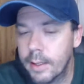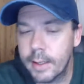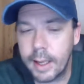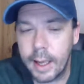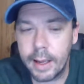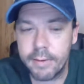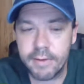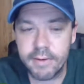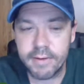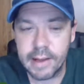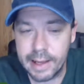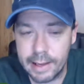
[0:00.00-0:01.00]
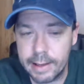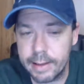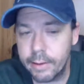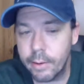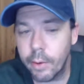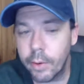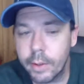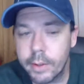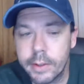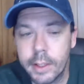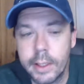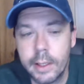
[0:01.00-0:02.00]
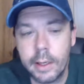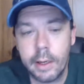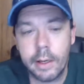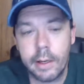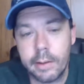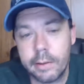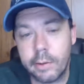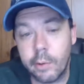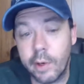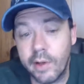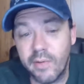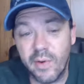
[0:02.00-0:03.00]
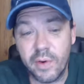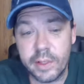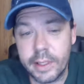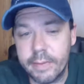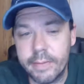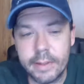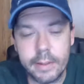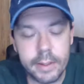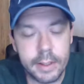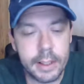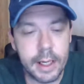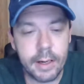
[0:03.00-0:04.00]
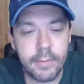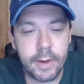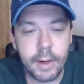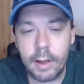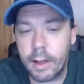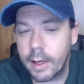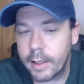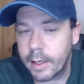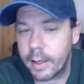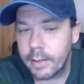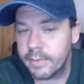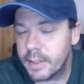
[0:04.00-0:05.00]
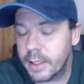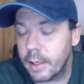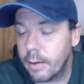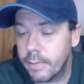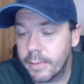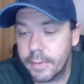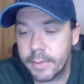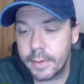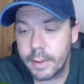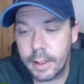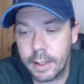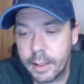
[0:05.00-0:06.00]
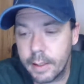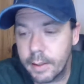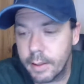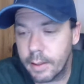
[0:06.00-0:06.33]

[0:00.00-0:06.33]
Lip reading: He has to stay indoors 24/7. So he's kind of on a lockdown himself, and